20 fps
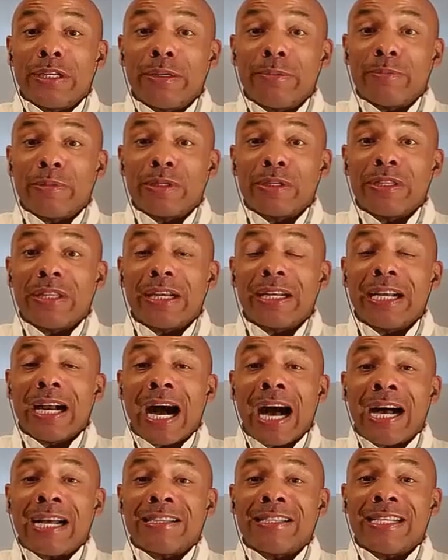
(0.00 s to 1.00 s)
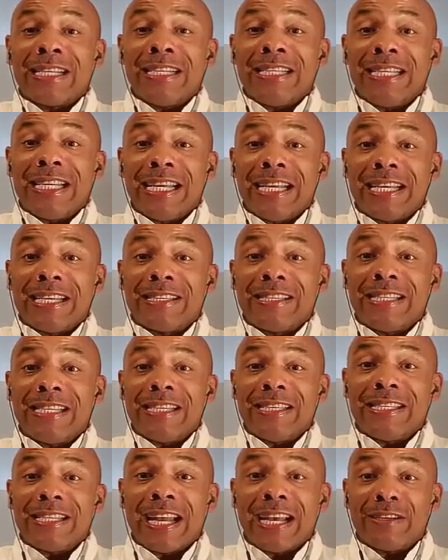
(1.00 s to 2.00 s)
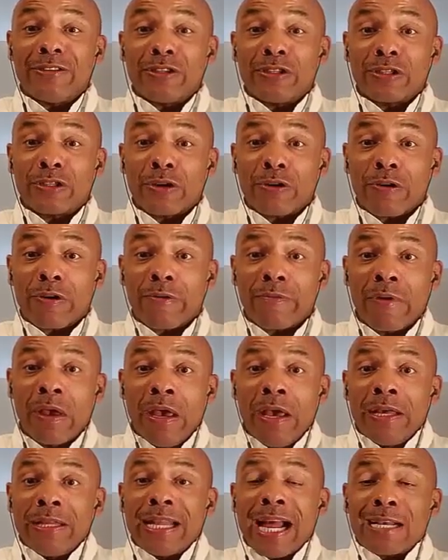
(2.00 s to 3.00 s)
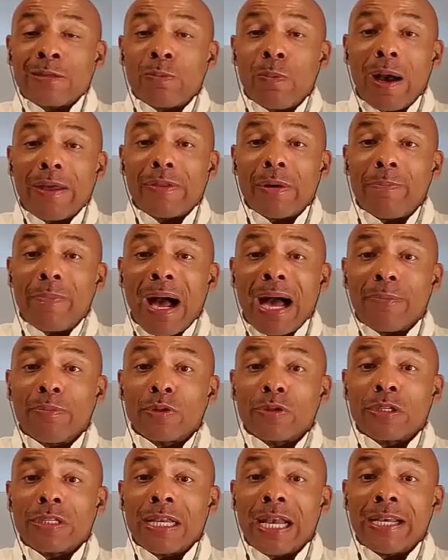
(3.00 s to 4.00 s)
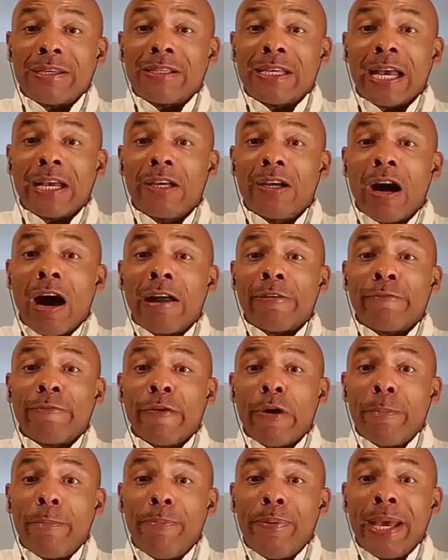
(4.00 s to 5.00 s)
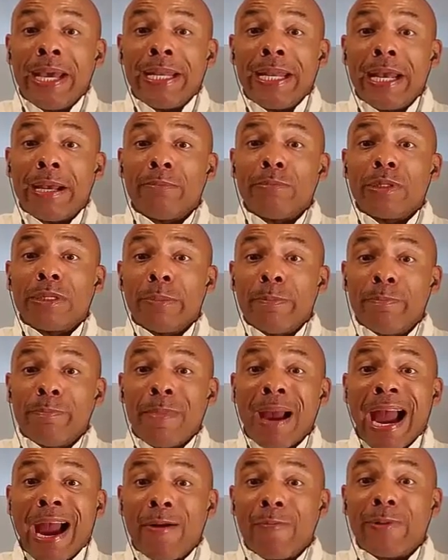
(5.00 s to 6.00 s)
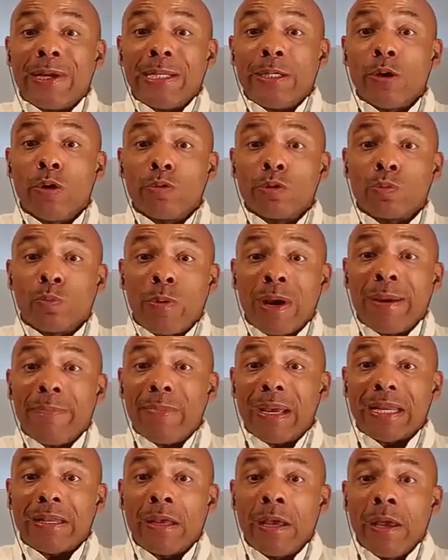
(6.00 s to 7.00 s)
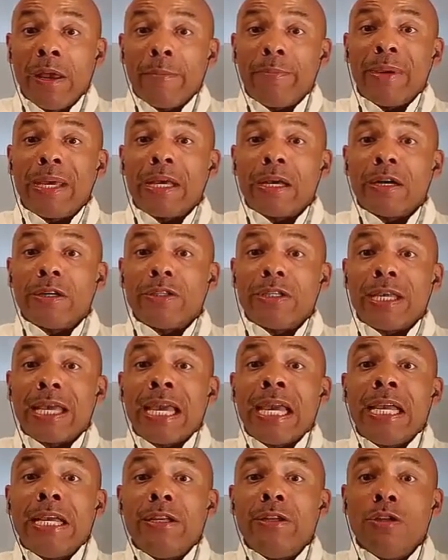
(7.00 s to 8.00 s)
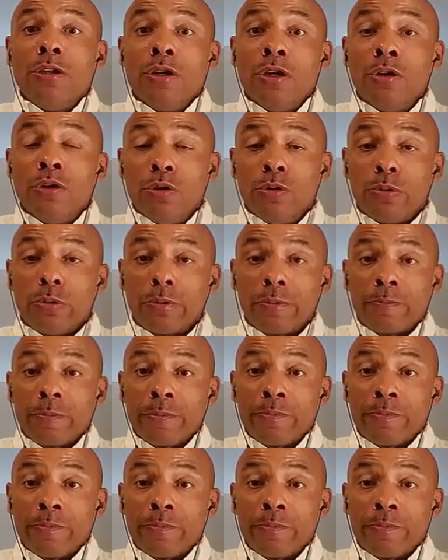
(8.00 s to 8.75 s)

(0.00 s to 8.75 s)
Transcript: him to the gods and deities they served. That's why the Bible says that God forbid him to marry those women, because he knew